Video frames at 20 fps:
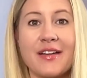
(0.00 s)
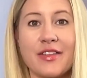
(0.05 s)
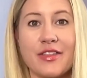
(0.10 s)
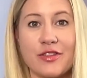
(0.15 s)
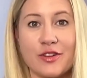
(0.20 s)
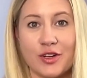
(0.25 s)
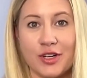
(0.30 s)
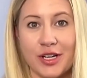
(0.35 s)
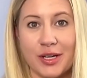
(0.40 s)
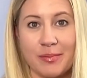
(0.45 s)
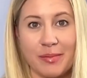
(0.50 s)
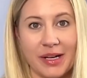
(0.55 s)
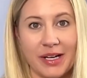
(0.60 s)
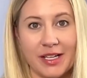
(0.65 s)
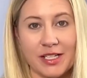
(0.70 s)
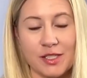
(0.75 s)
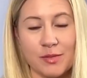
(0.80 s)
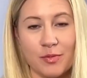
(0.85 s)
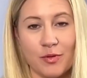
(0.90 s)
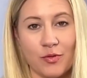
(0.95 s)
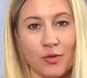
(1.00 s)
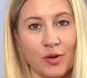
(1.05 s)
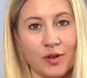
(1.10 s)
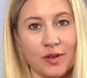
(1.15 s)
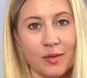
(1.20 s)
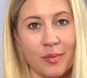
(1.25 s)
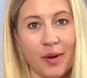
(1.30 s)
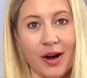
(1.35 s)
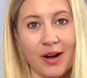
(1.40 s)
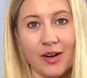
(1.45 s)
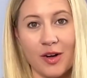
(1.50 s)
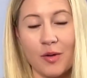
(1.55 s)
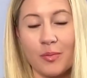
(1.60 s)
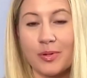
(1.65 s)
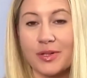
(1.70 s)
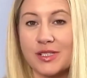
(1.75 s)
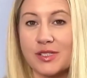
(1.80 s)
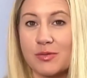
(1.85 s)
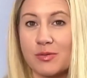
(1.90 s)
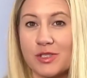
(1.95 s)
30 minutes before the park
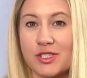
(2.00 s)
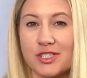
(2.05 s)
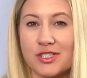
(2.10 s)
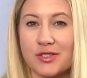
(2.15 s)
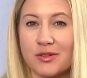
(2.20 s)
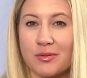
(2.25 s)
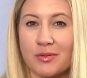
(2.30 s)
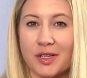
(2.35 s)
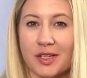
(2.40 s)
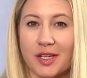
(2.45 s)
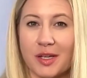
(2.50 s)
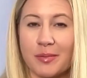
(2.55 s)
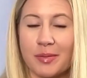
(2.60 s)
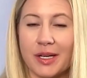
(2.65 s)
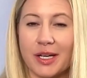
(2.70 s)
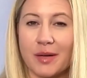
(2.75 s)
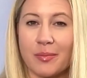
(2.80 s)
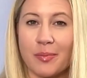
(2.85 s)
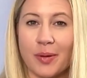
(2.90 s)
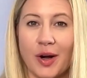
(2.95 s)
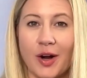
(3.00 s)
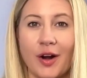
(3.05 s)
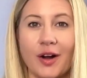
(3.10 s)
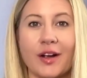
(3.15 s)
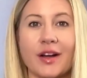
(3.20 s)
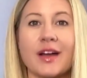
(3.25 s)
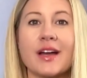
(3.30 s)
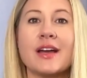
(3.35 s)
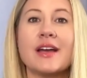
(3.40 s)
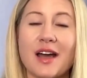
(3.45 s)
opens, which is a really big perk.